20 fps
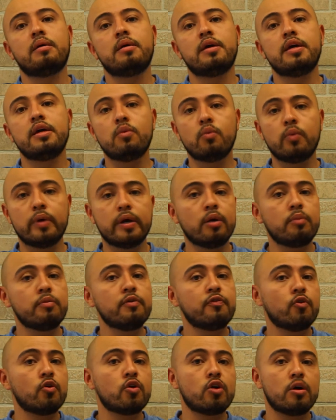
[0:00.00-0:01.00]
Eat well
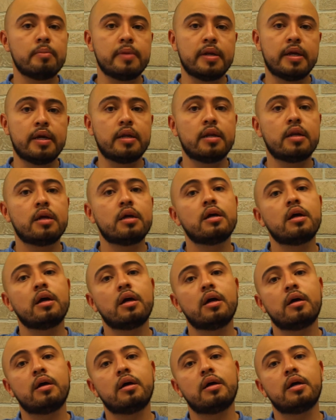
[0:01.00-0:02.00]
before coming in.
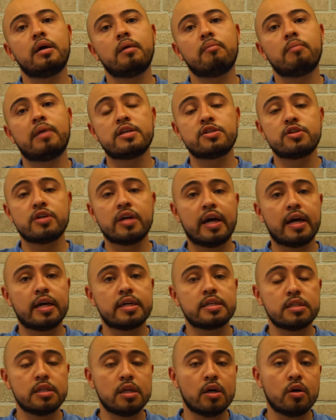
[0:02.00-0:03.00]
As you
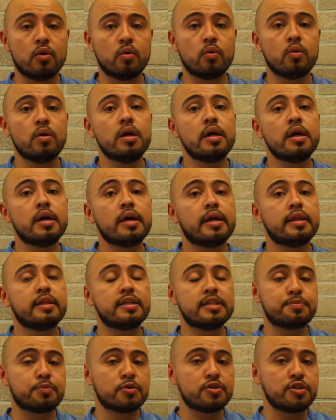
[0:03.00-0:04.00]
guys know,
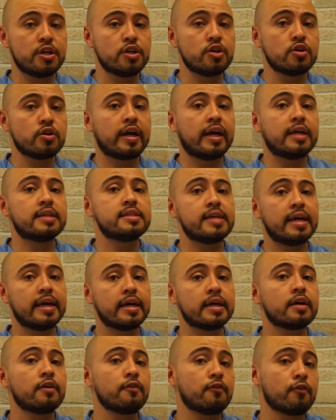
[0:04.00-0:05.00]
this procedure can
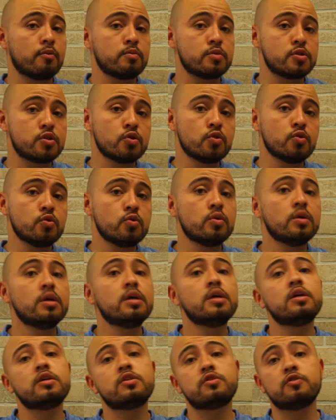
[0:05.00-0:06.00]
take from 2
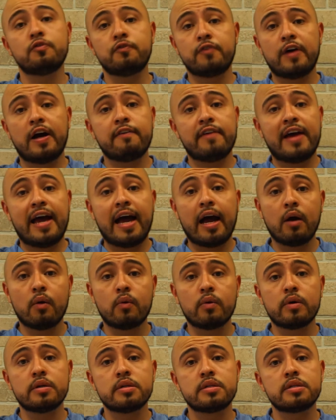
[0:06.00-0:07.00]
to 5
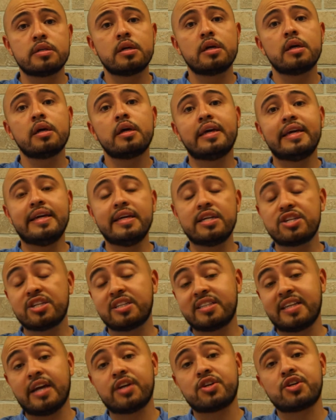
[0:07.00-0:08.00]
hours each
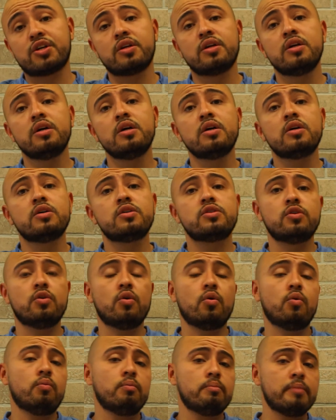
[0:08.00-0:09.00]
session.
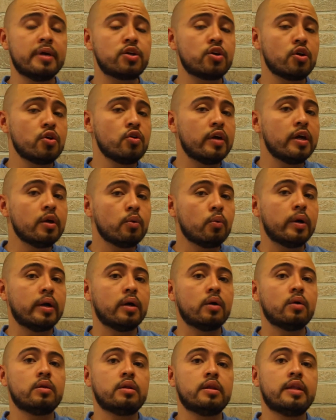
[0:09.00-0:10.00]
So make sure you eat
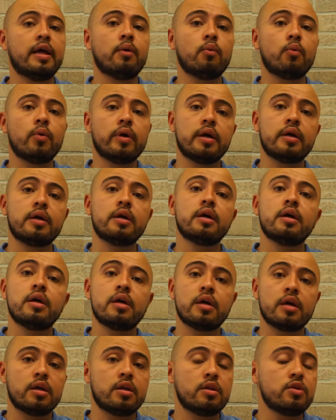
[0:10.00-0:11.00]
well. That way
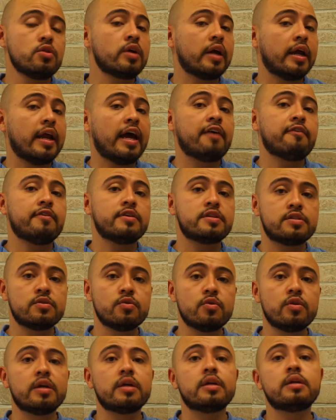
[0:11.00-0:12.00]
you can have a
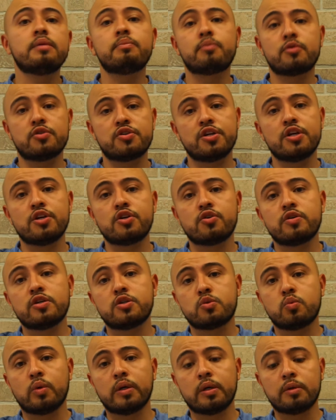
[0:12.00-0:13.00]
soothing procedure
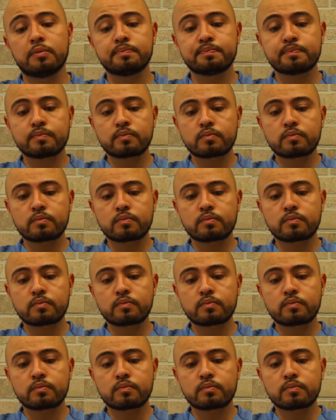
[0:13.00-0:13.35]
as well.